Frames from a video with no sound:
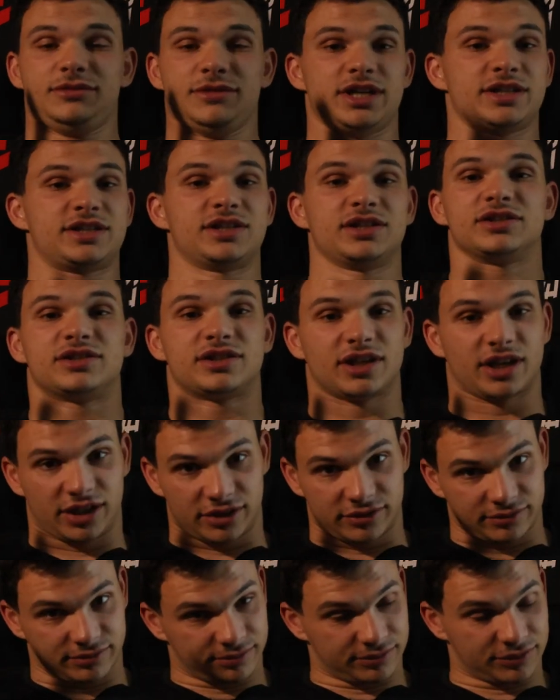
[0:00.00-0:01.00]
It's insane.
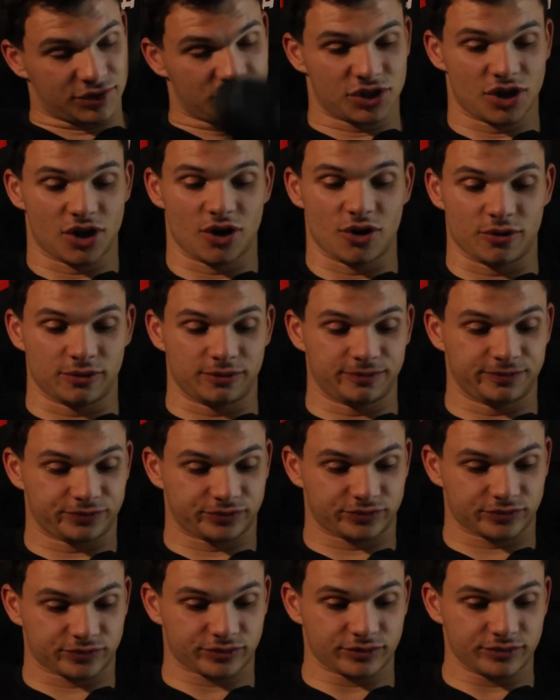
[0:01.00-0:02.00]
So,
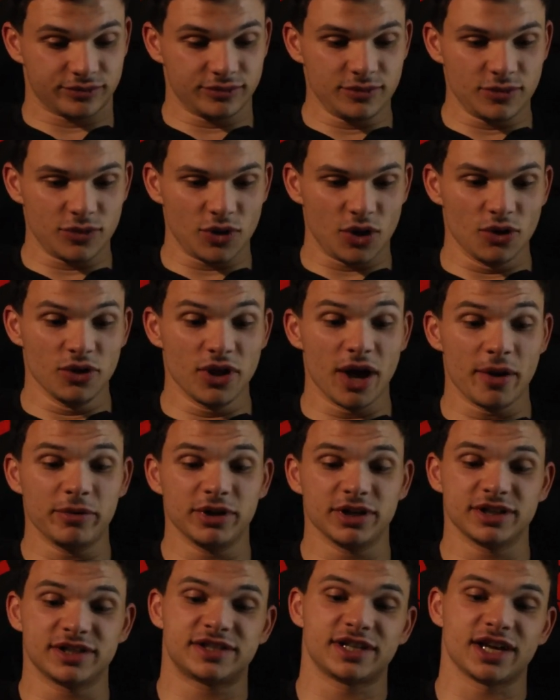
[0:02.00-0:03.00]
with that
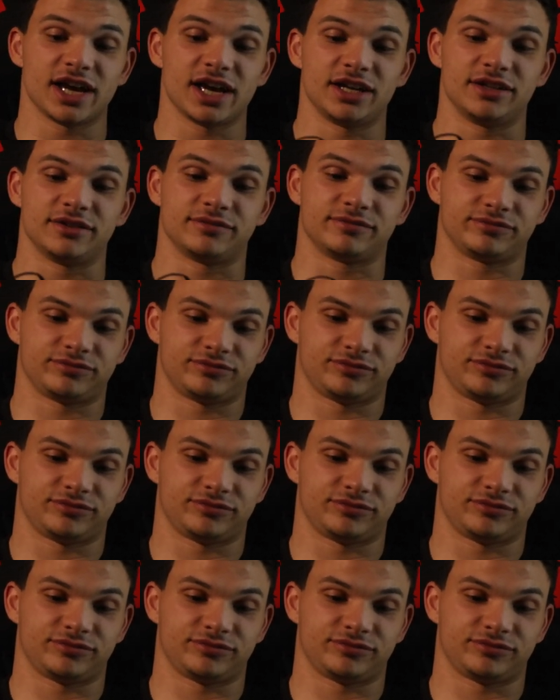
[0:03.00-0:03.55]
being said,